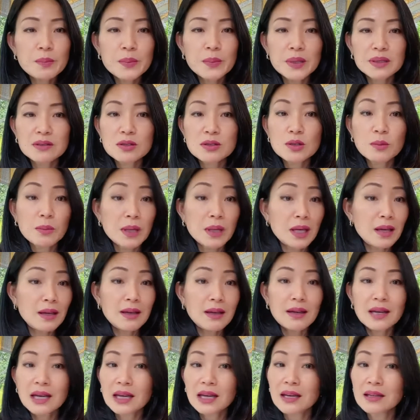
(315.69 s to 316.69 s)
but to
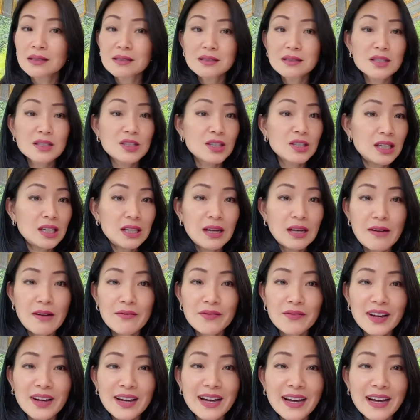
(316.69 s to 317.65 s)
me, it's good enough.